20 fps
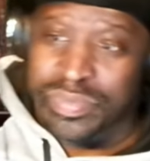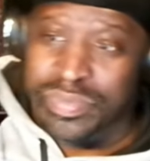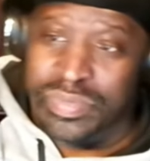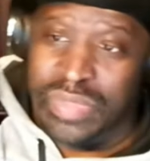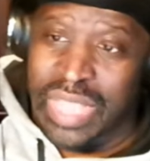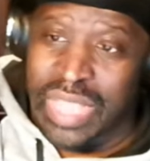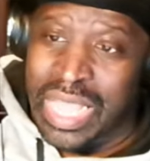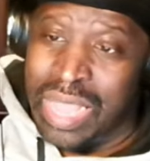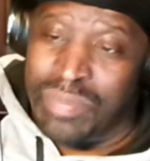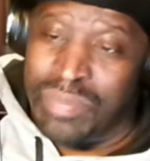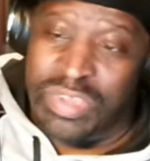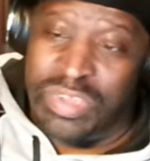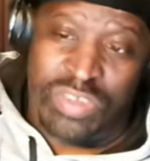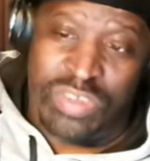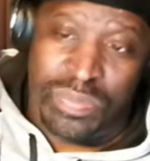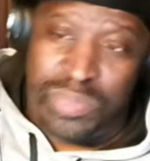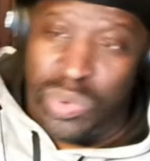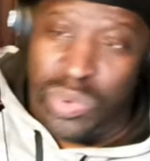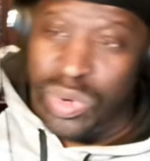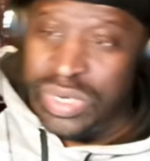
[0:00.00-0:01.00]
I'ma
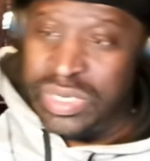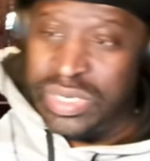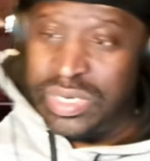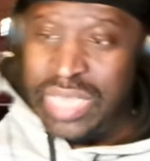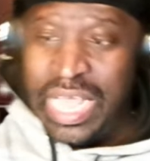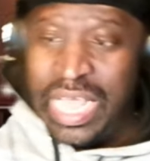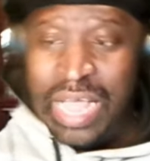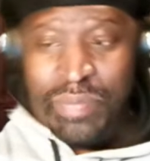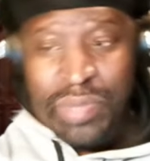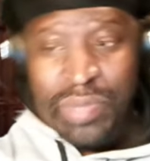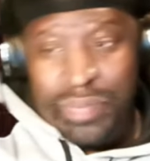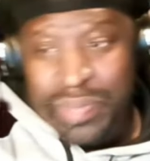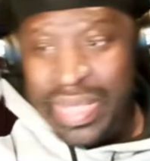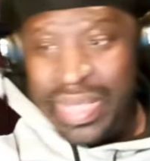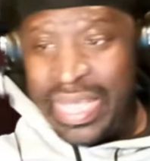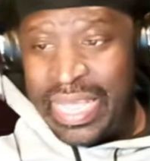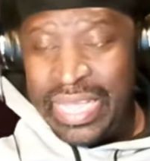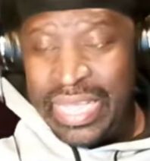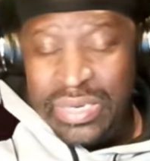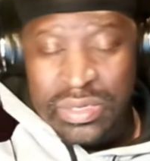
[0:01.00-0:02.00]
support it. I'ma
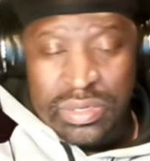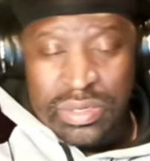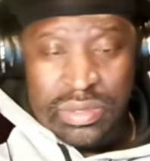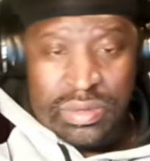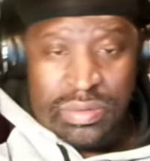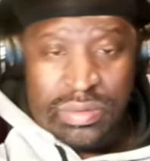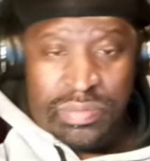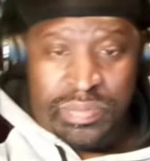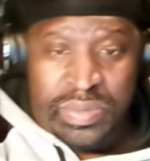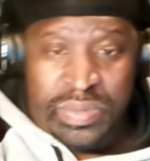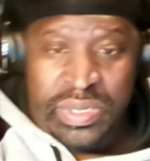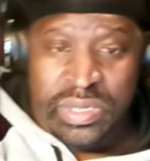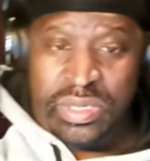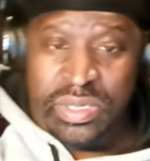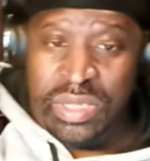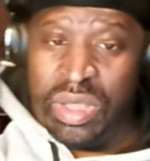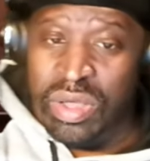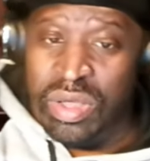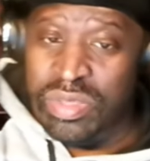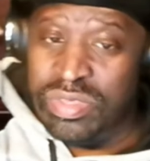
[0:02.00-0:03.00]
buy it. But
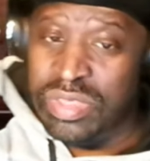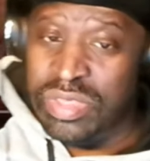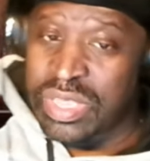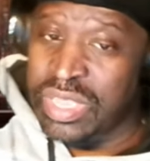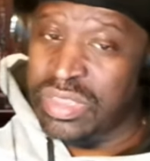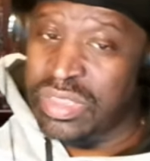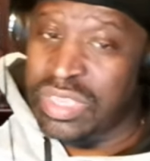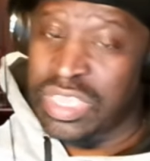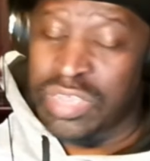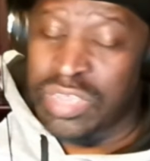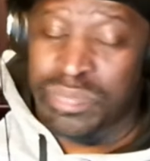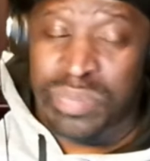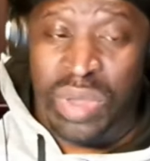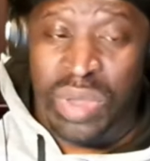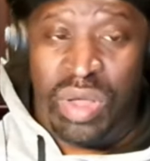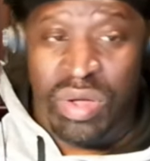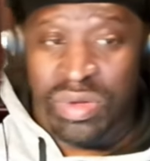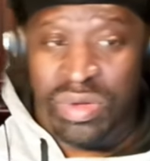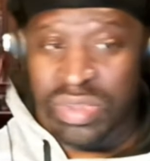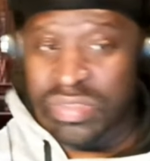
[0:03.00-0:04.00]
y'all should get these
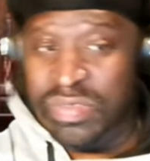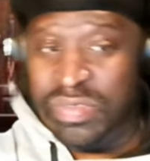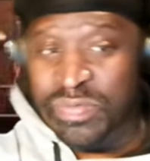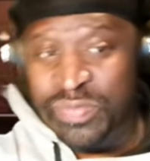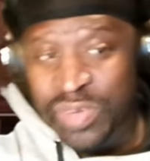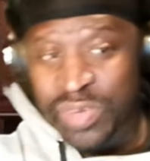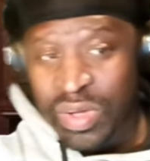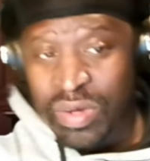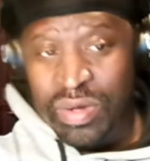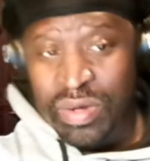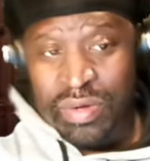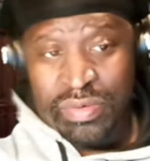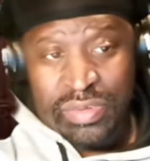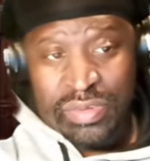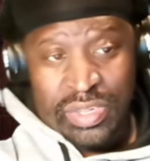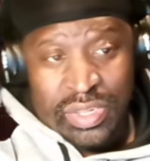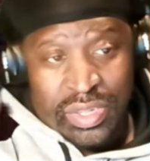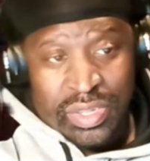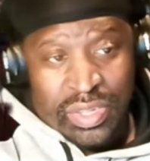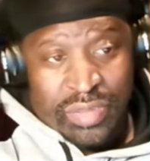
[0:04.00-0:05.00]
bloggers involved
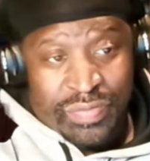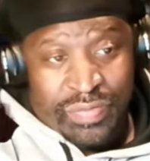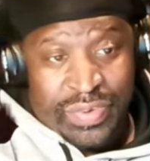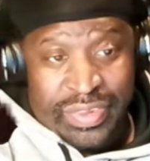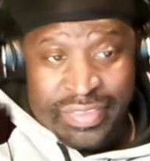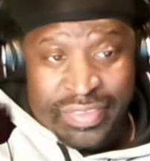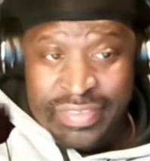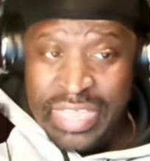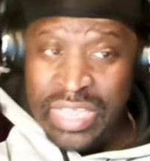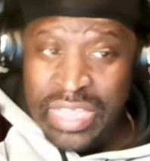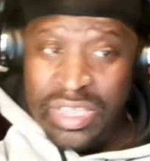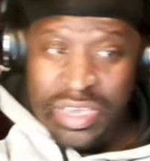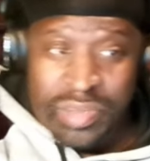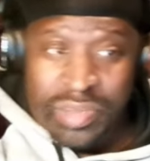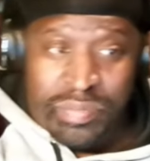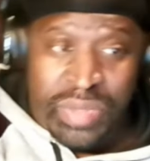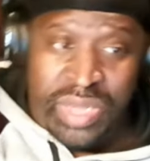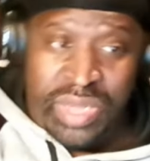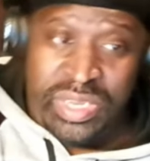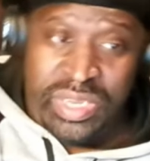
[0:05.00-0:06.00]
for the sake of the
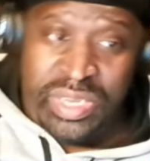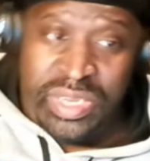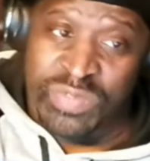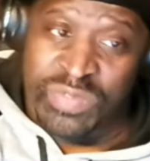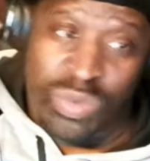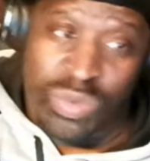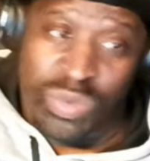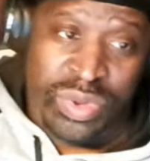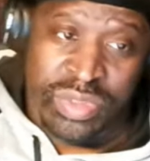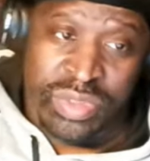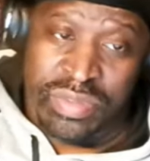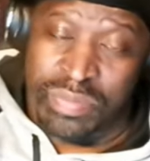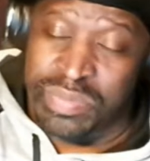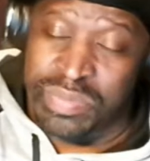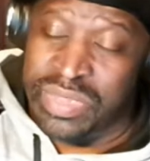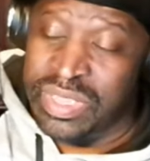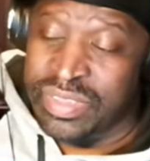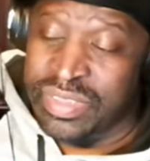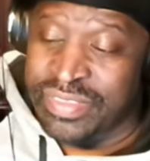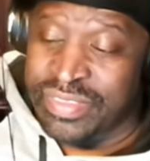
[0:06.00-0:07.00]
money if you want it to
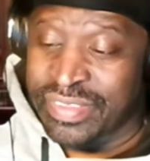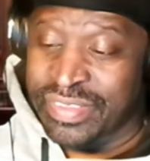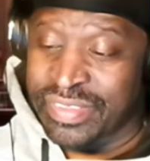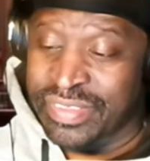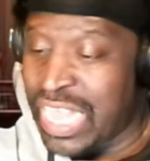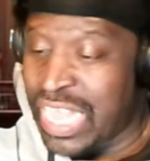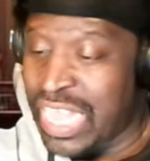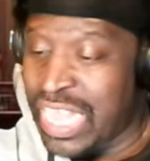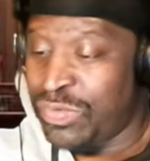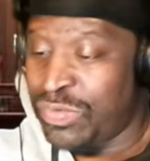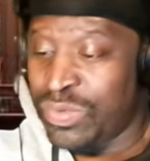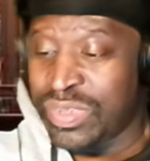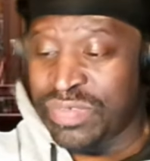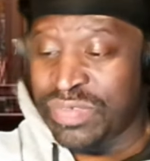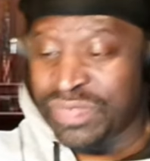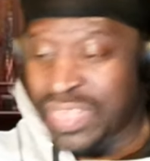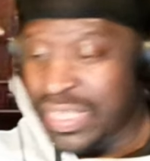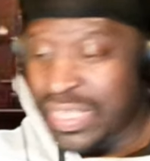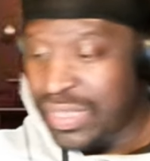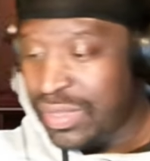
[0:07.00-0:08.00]
be a successful
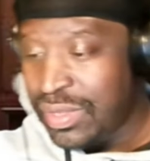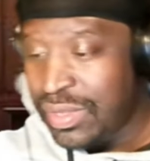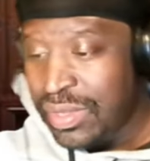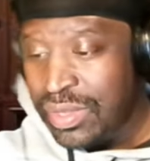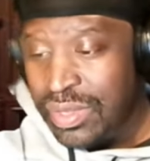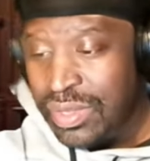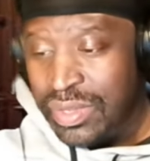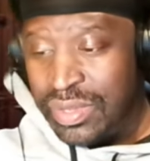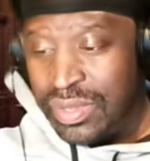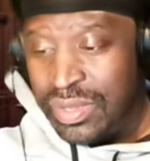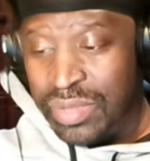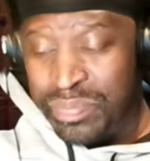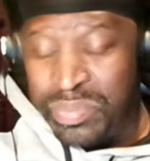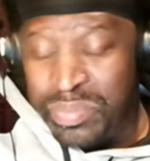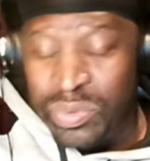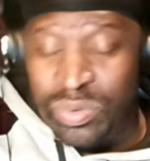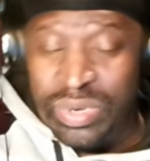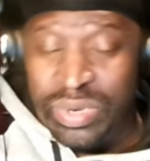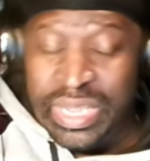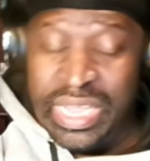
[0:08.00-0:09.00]
event. Because
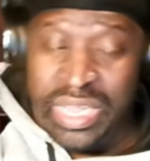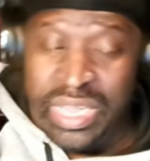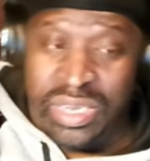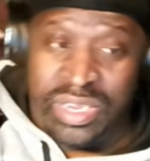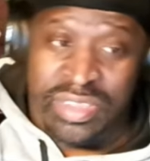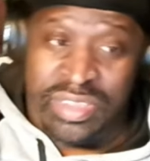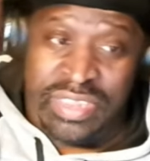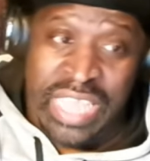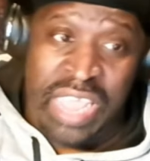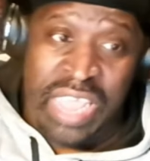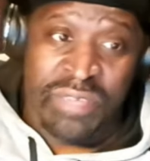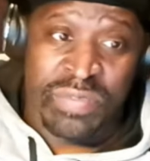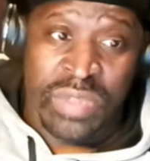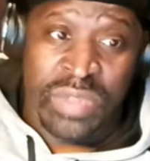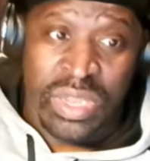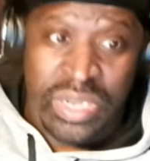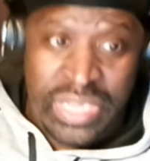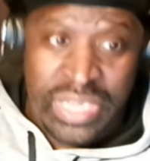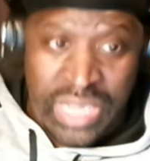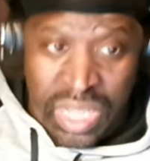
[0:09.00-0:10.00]
bootlegging is
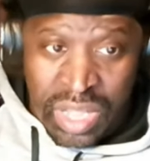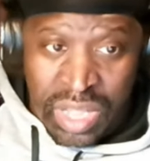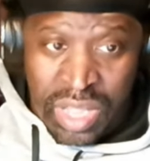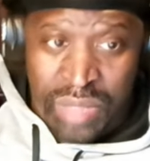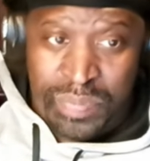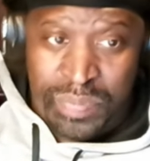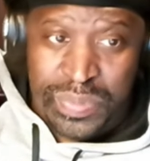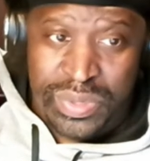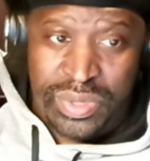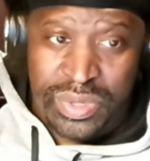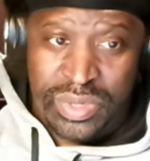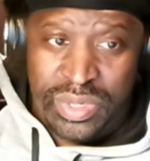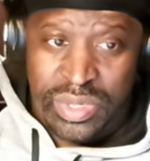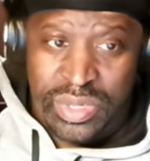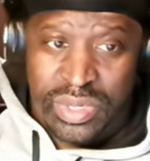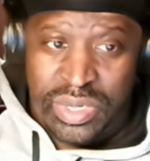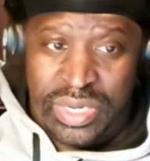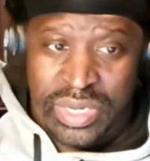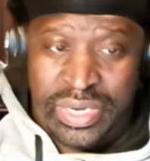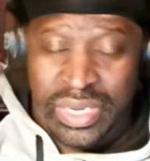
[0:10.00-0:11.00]
definitely up.
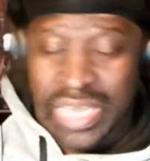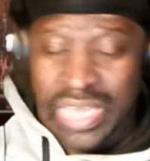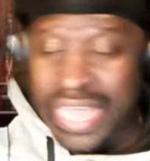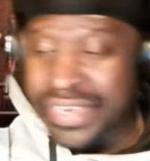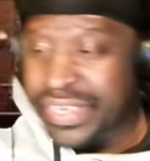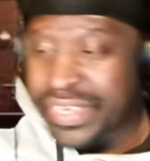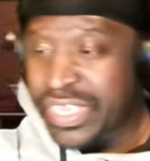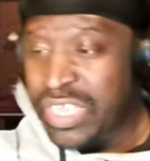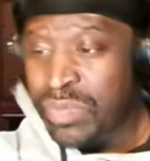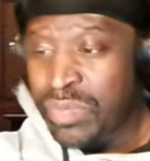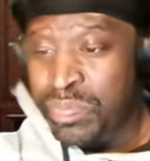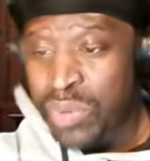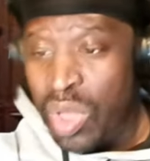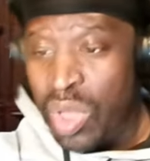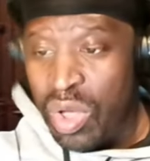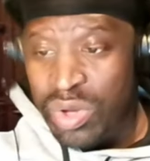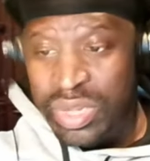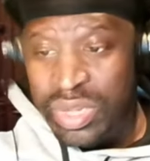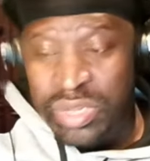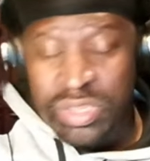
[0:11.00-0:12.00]
And a lot of these
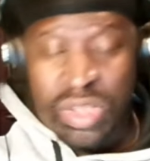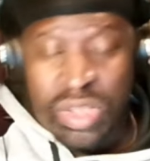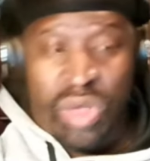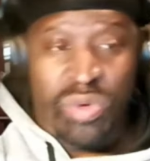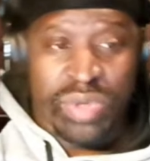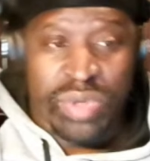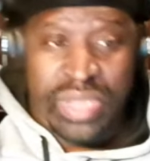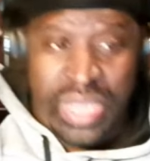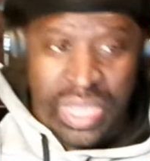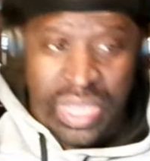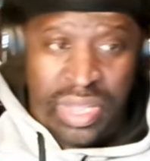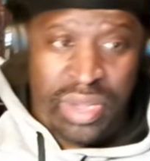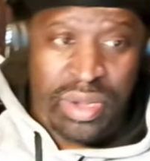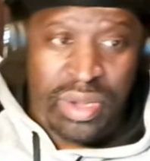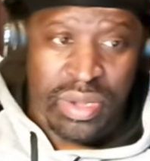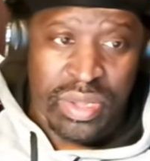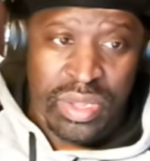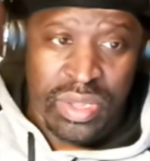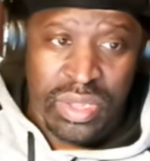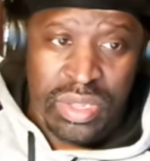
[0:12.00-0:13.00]
bloggers don't care
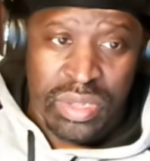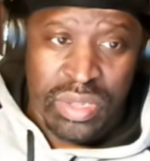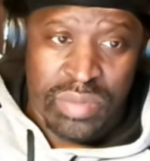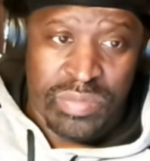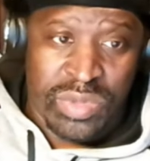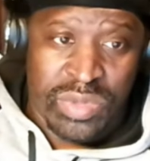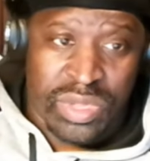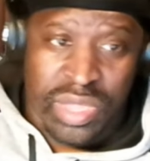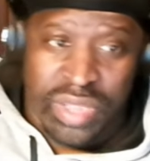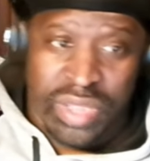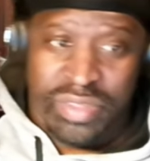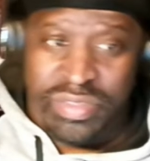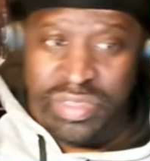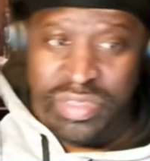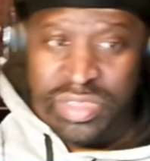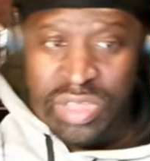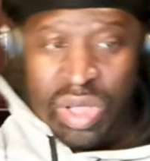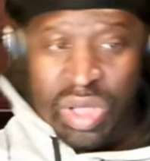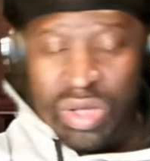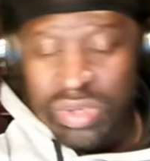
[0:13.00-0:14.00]
because
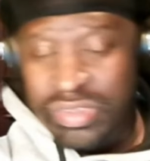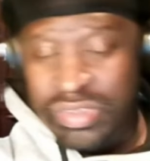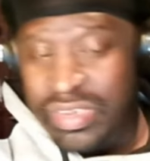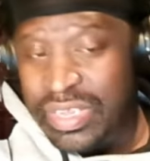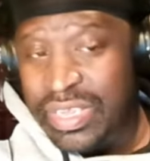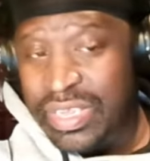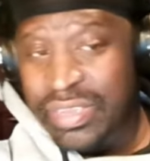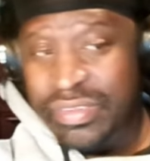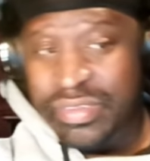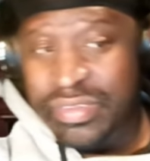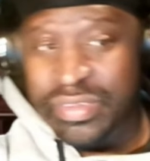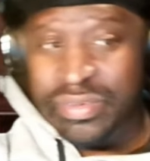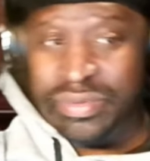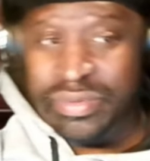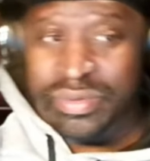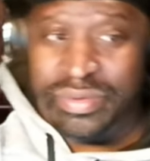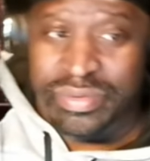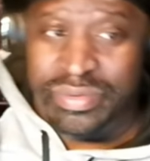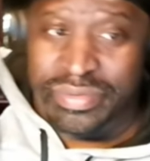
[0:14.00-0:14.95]
y'all tend to